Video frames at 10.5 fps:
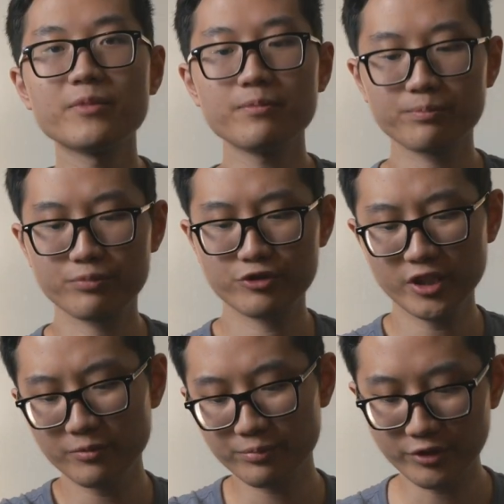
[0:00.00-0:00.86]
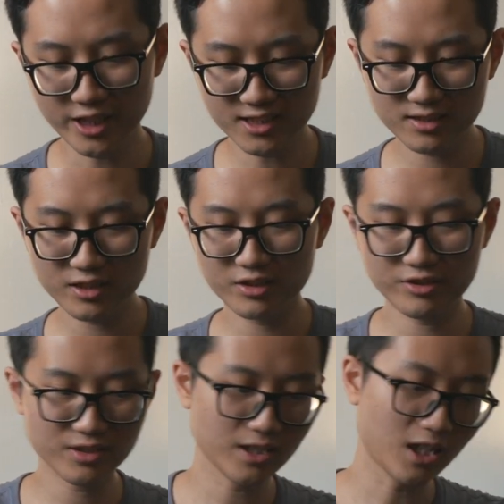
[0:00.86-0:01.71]
me try to press it to
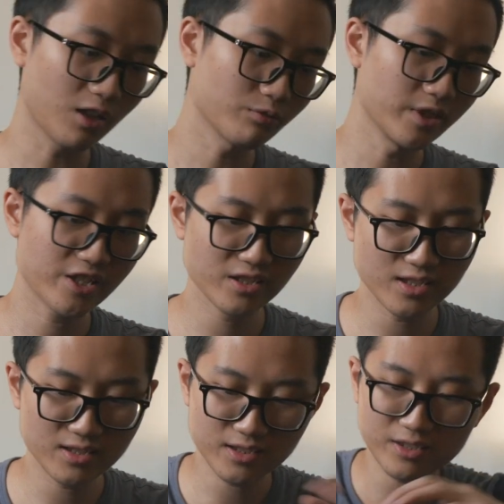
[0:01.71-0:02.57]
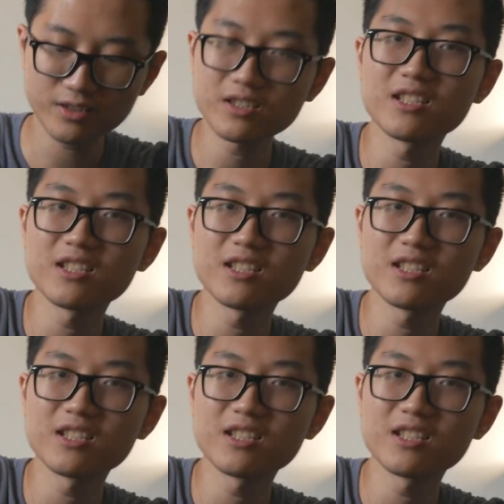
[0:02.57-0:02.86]
see how rigid this is.